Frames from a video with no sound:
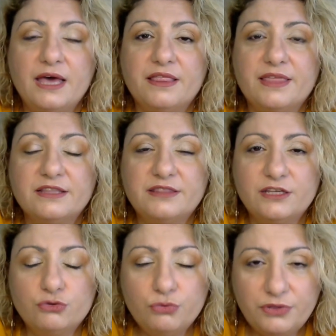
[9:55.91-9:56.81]
that they
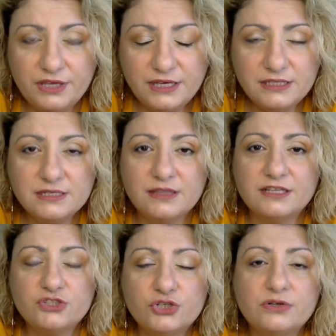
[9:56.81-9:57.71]
do things
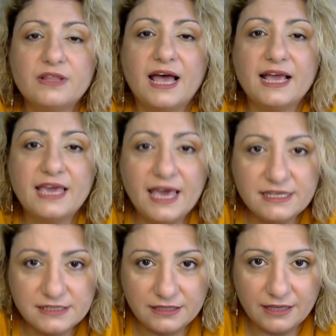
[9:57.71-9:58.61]
that turn
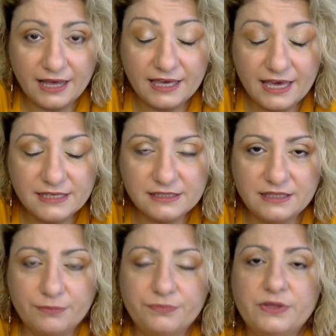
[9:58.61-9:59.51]
against, against
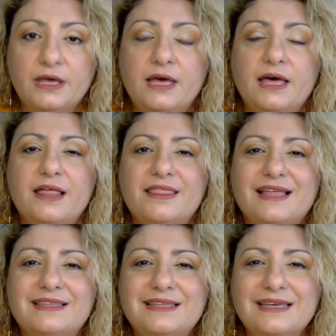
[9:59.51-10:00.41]
them,
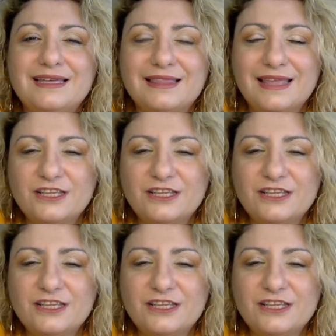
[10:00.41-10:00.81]
that they